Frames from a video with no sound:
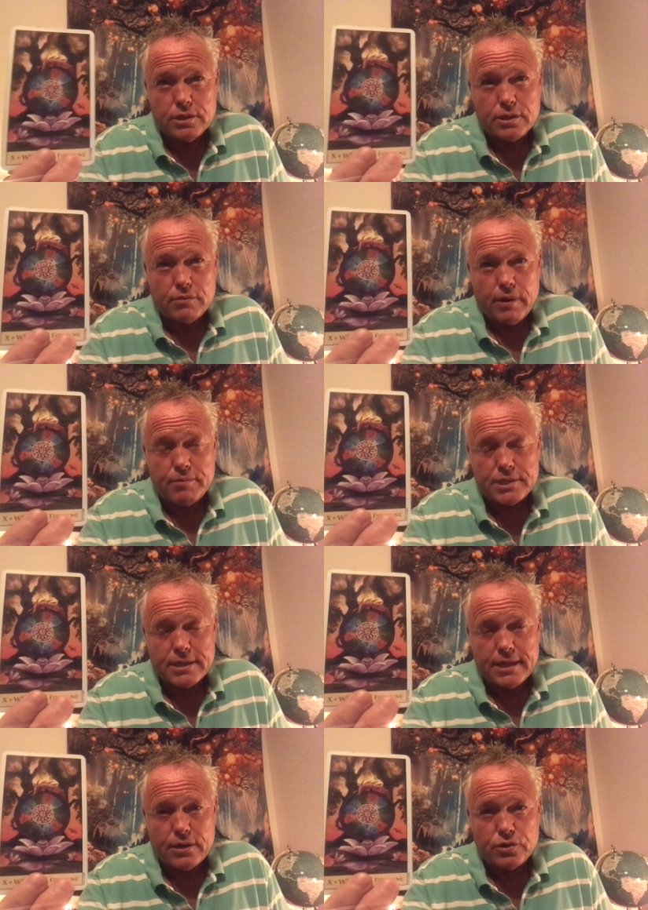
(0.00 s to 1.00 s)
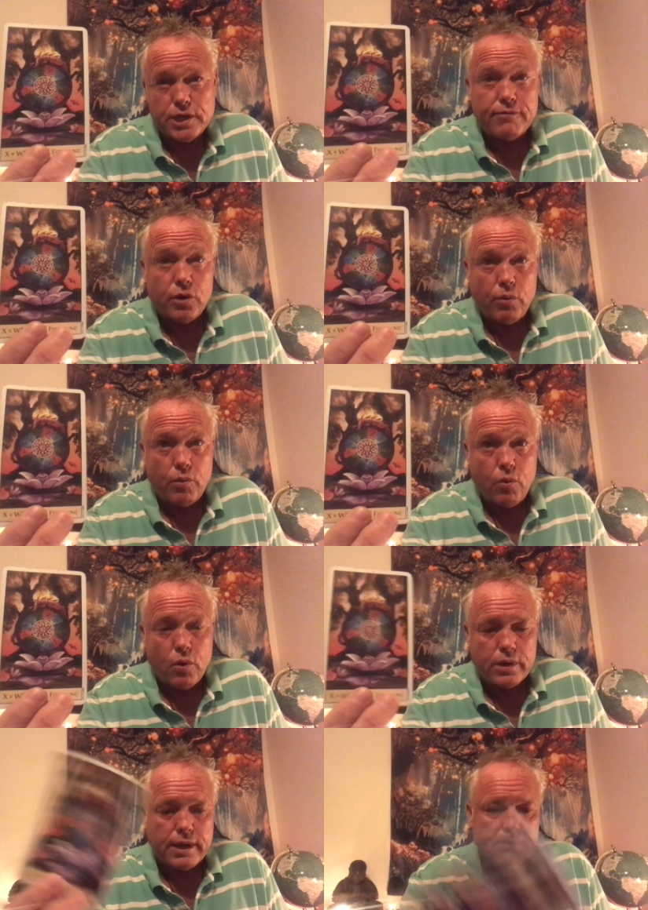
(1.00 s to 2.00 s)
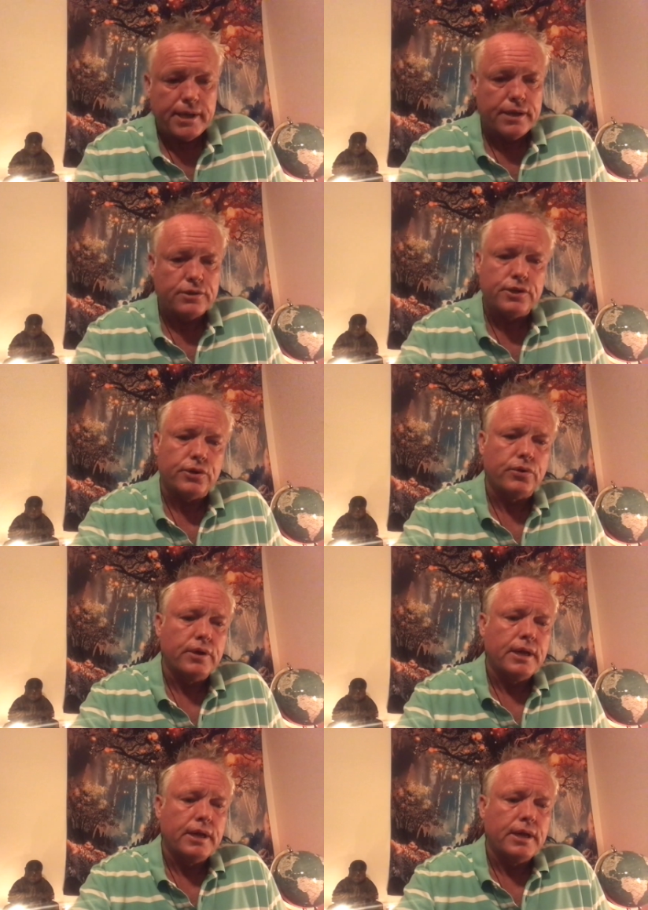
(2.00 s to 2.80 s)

This could represent the energy of your reward coming into you.